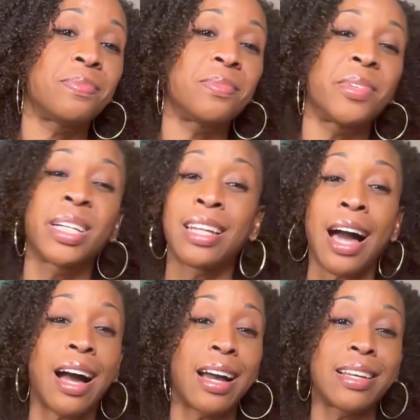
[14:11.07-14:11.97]

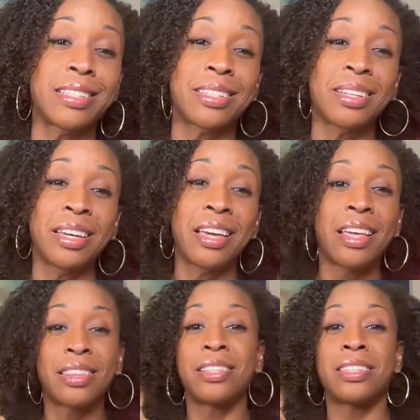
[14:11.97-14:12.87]
realize
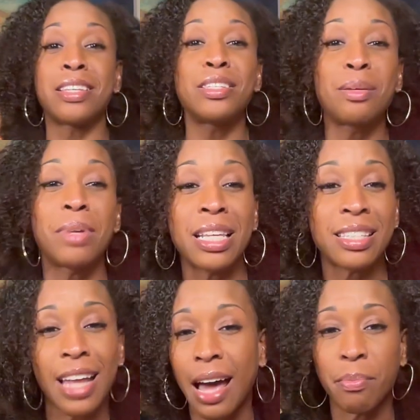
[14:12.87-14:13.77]
the system
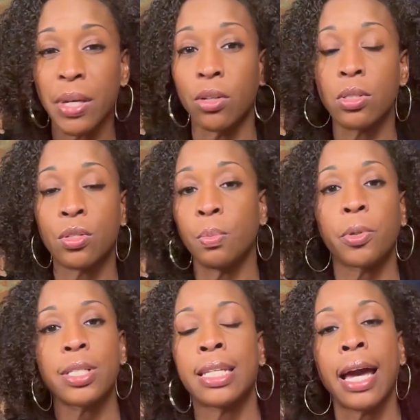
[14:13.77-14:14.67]
is not built to
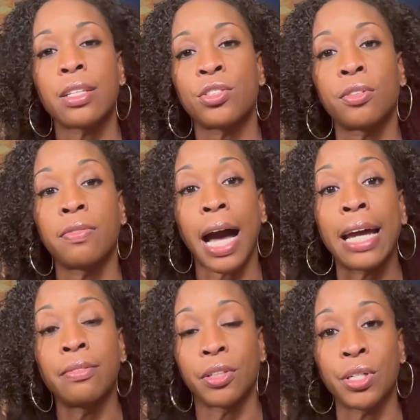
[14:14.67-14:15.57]
protect
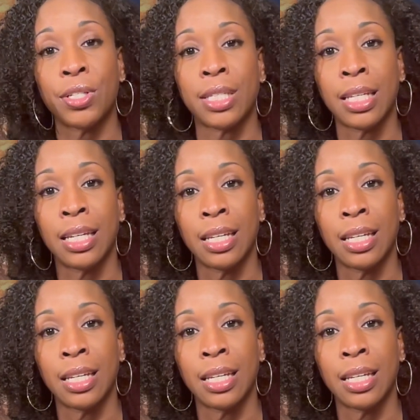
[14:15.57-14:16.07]
survivors.